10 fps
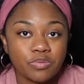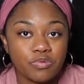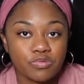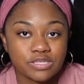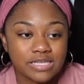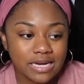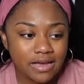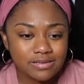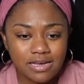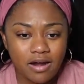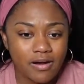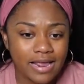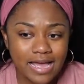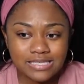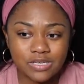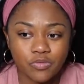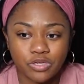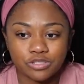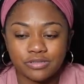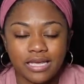People were standing outside already asking
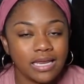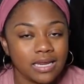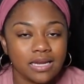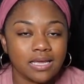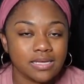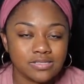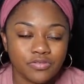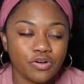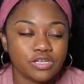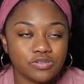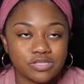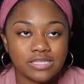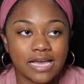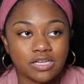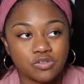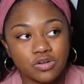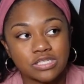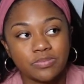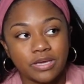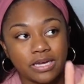what you needed, because of course it was like
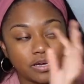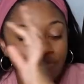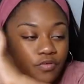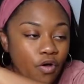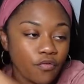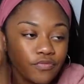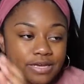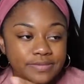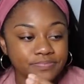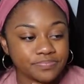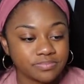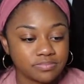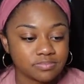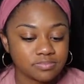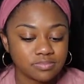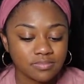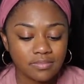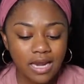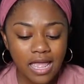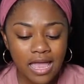towards the beginning of COVID.
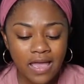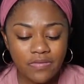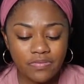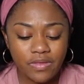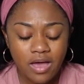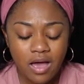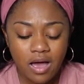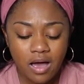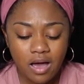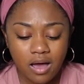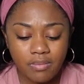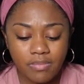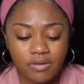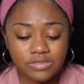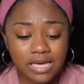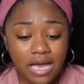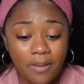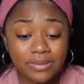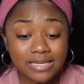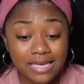And I was like,
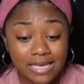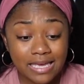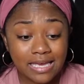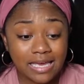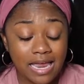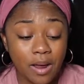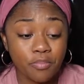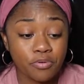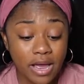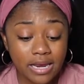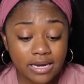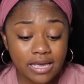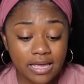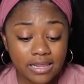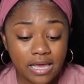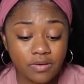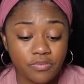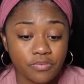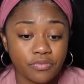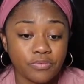I'm leaking and I'm pregnant, and
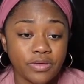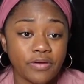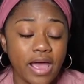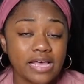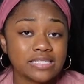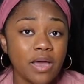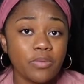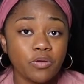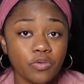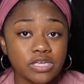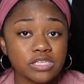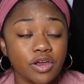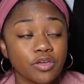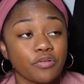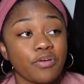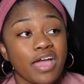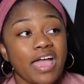they were asking, how many weeks are you?